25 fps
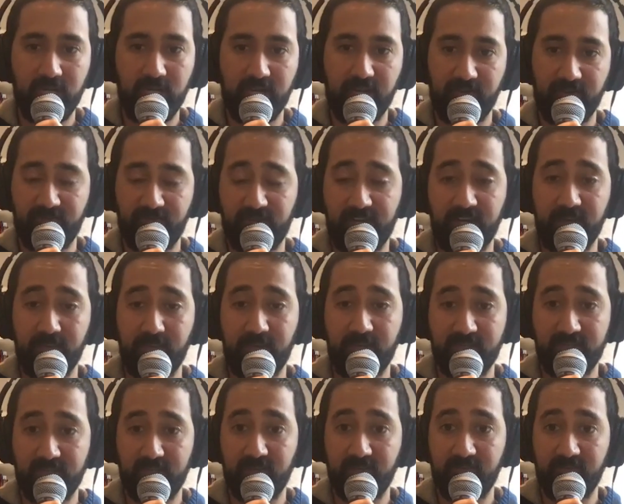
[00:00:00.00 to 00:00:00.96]
And I find
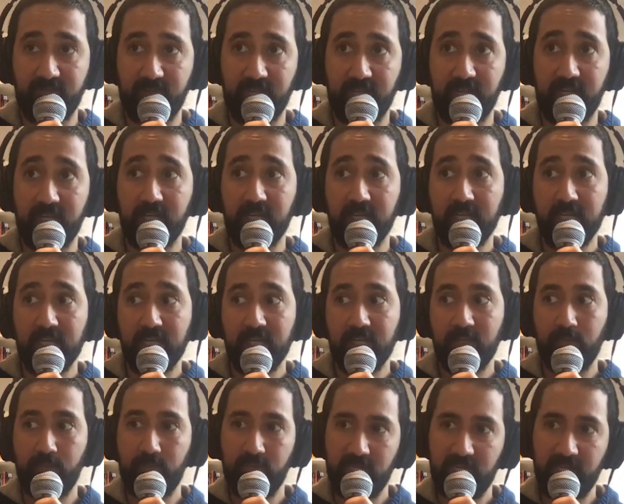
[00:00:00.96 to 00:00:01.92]
myself like
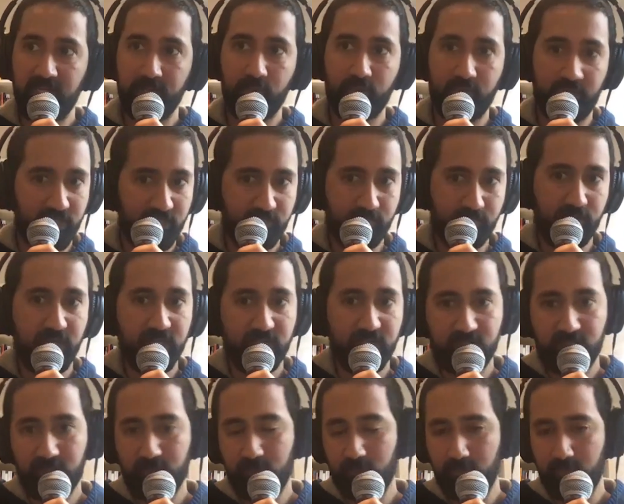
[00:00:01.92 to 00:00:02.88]
being able to
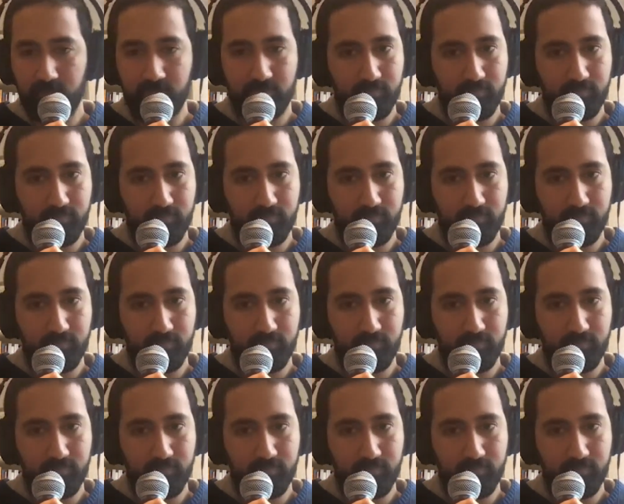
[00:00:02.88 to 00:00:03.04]
express